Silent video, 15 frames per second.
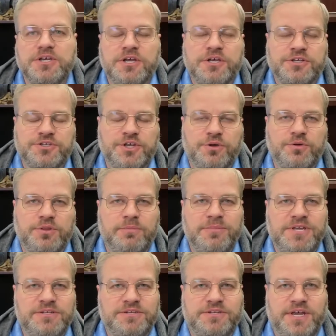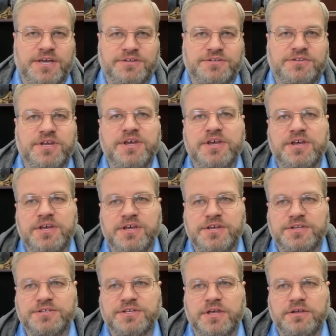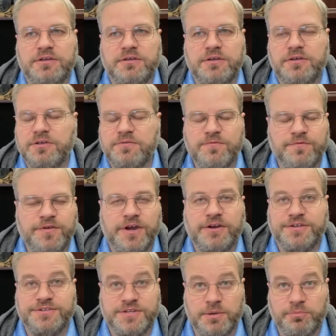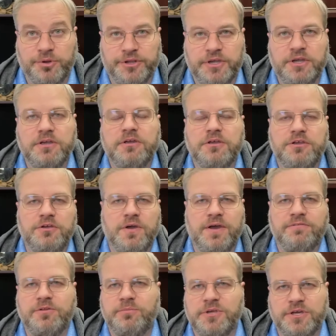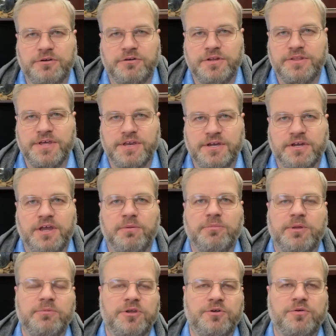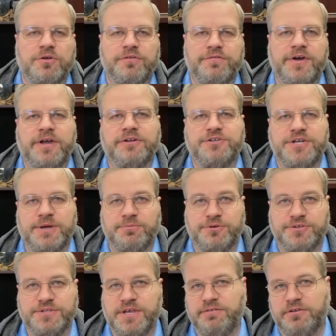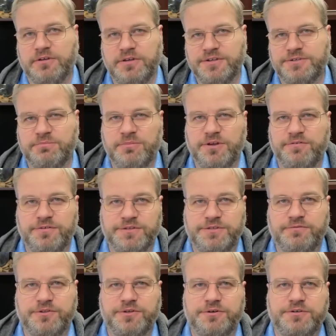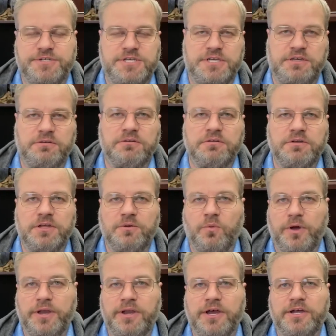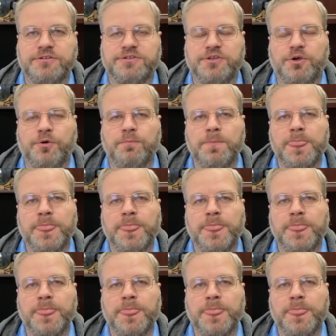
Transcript: So the means test is very simply, you have to be underneath that income limit in order to file Chapter 7, get some benefits of a 13 and whatnot. So